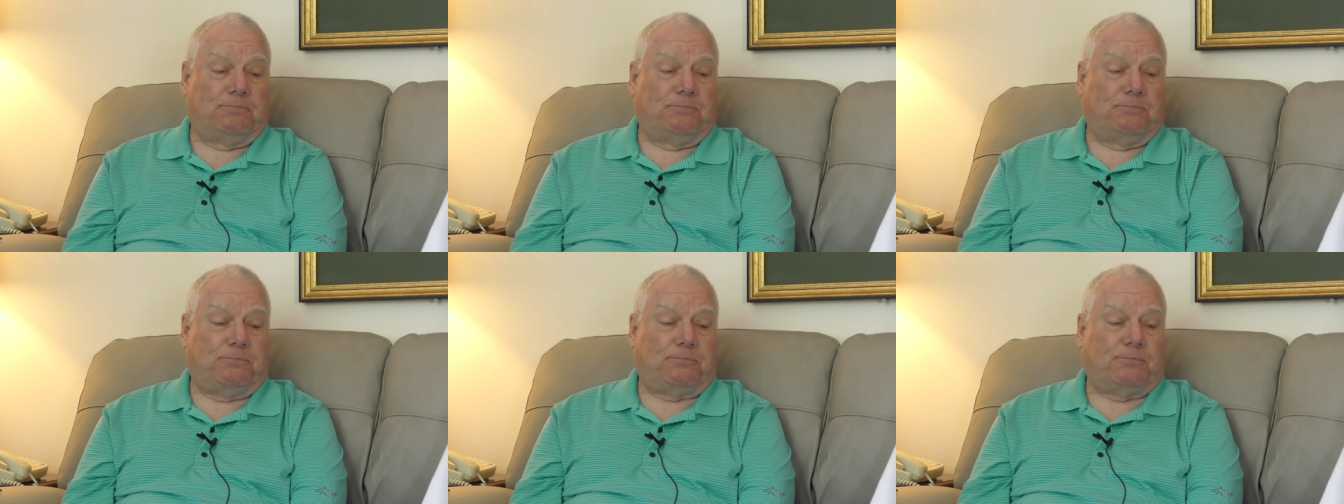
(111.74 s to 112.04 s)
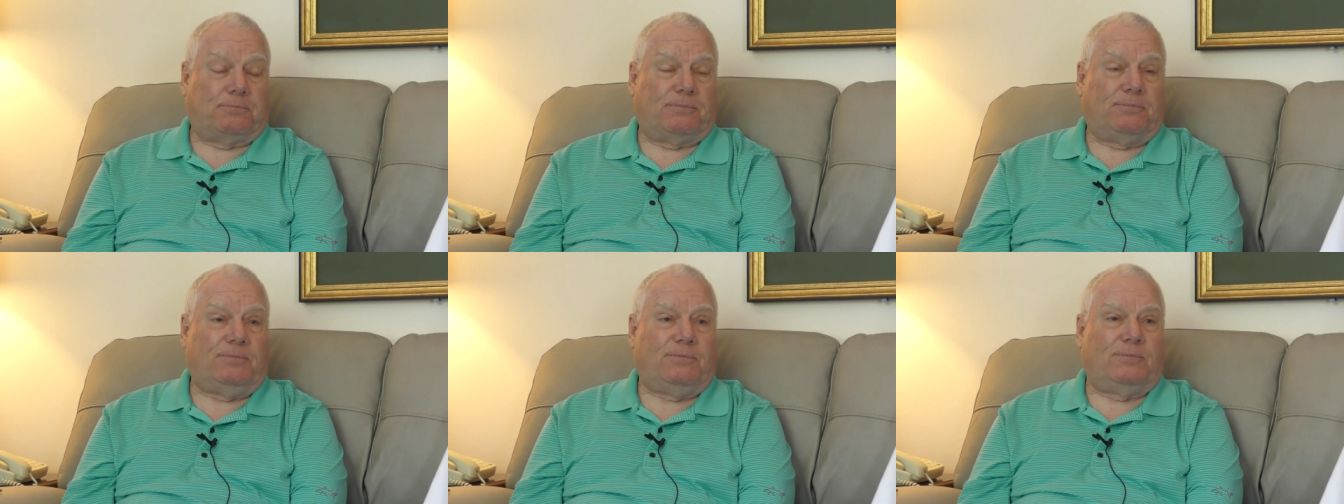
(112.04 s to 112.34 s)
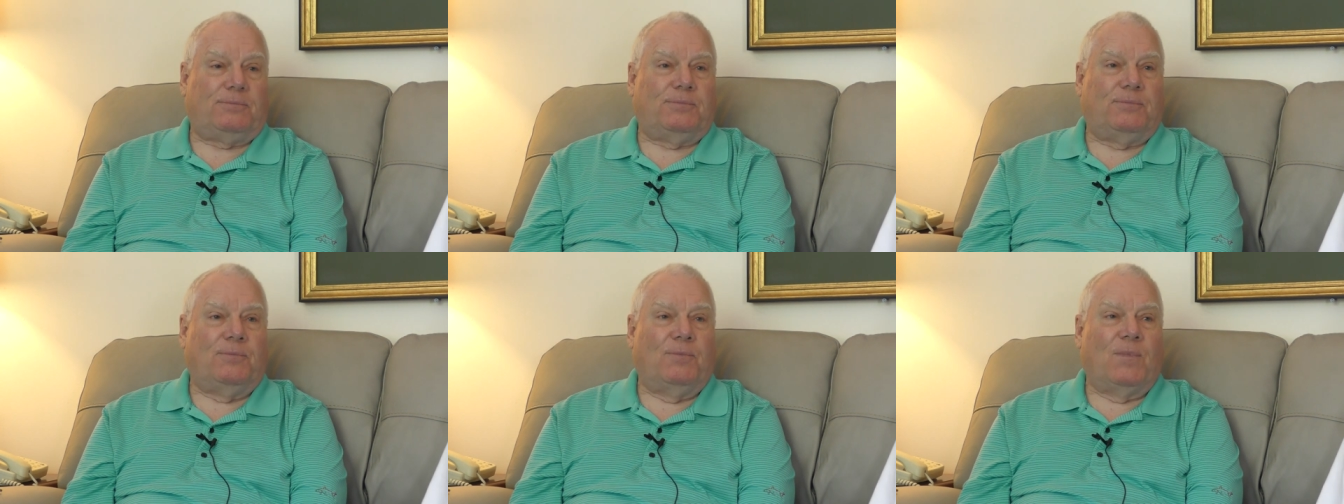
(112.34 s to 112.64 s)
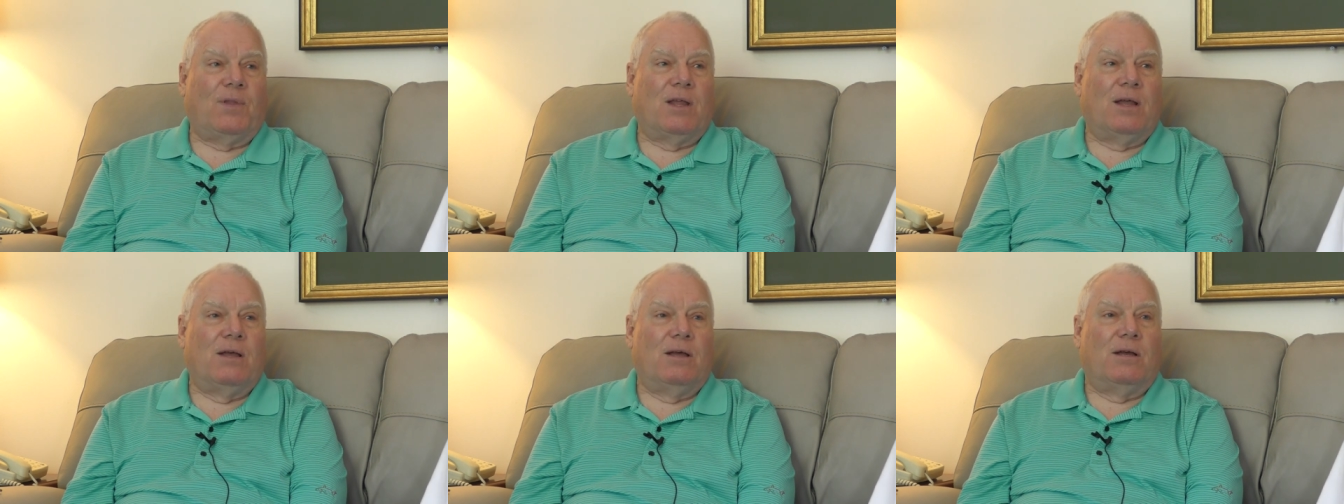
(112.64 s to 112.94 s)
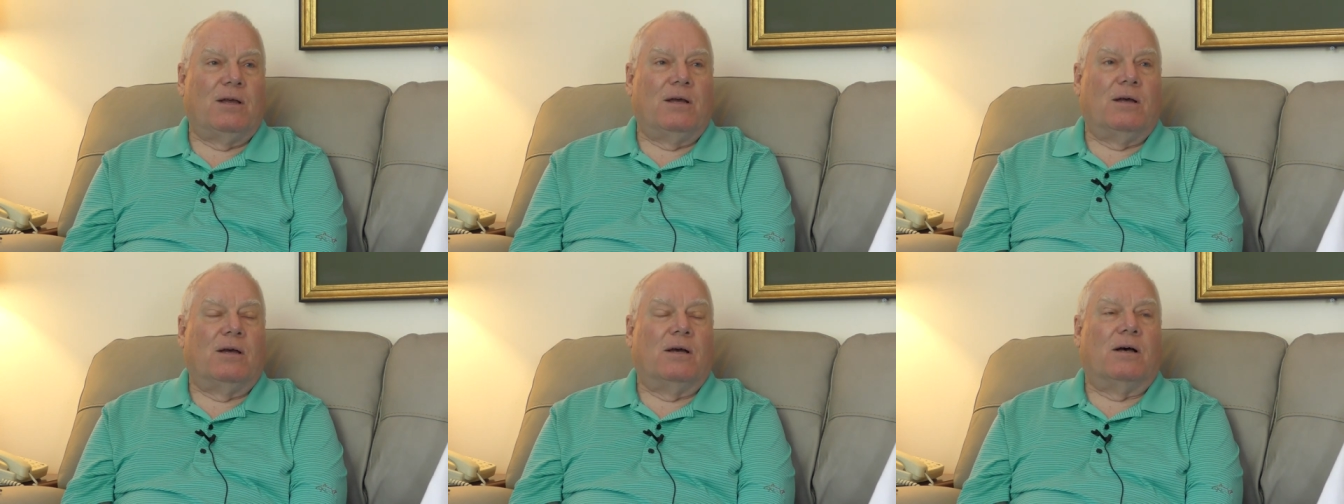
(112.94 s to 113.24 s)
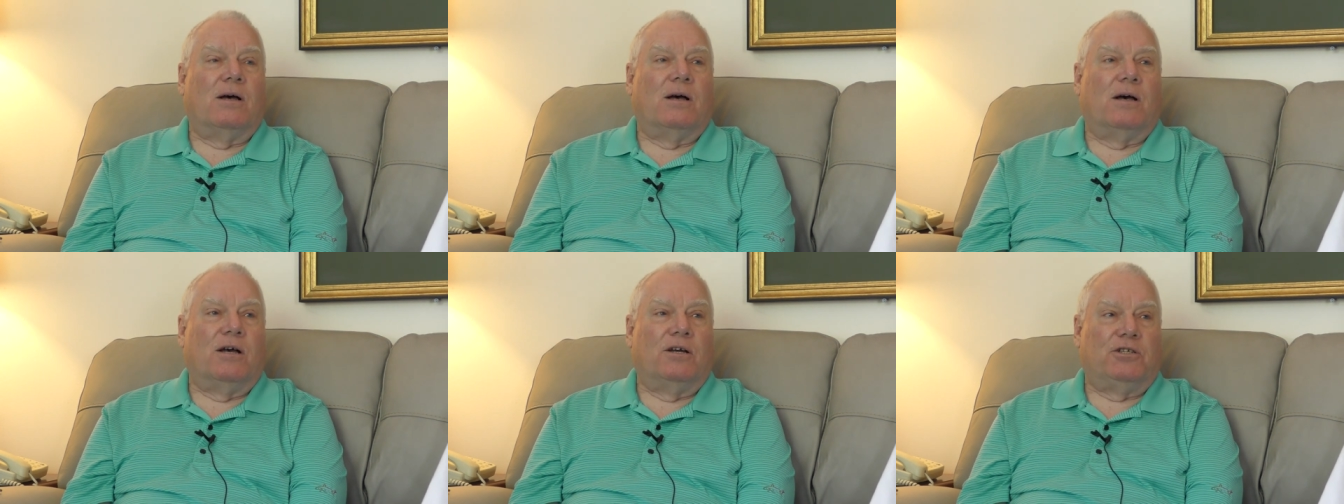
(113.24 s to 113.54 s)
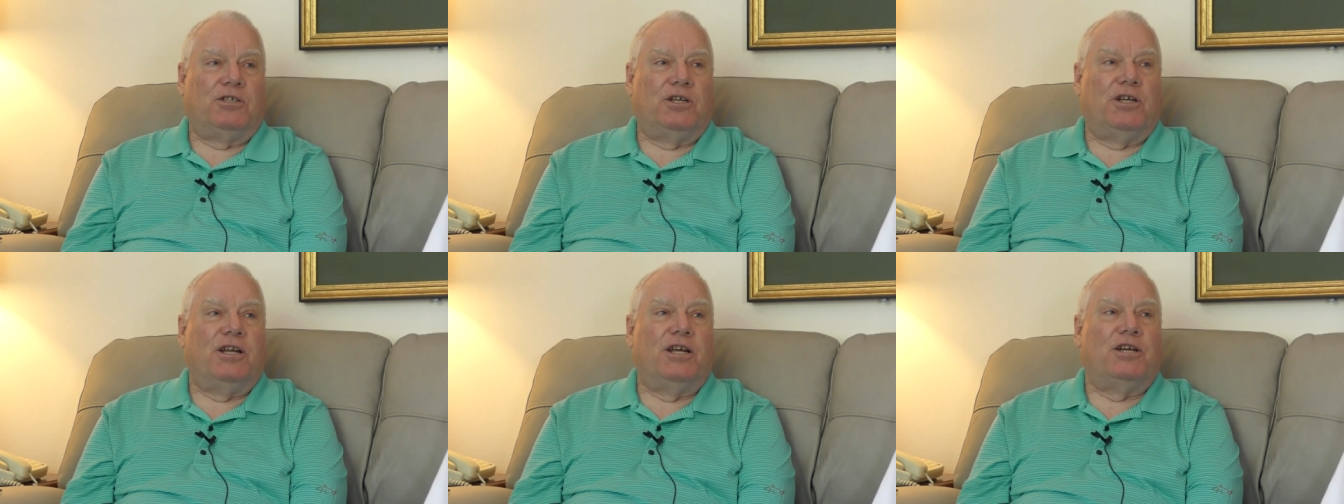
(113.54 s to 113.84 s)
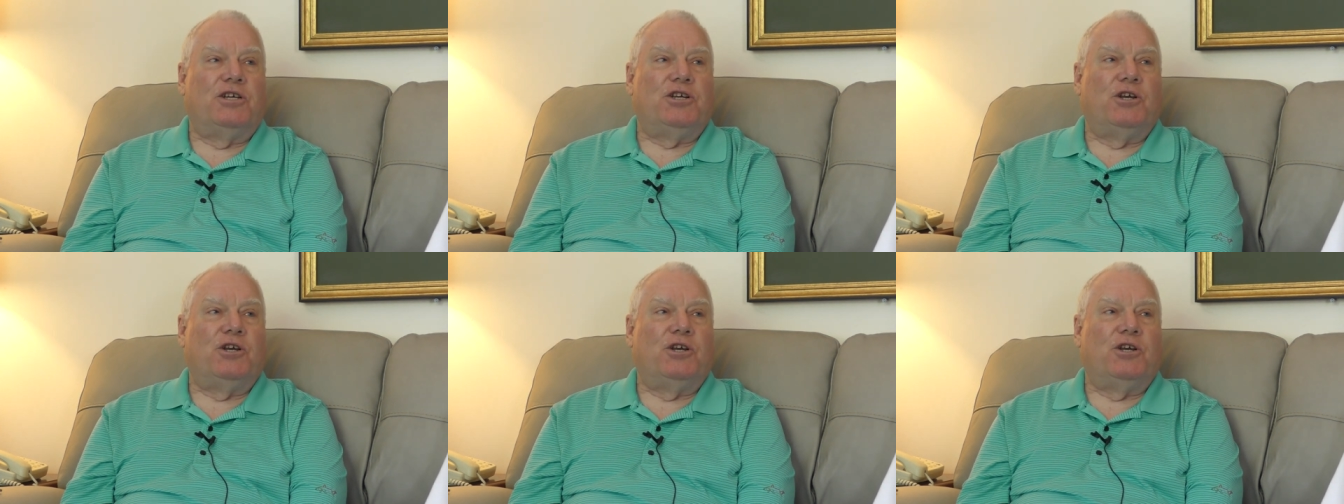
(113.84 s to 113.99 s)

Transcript: Did your mother work outside the home? Uh, she did.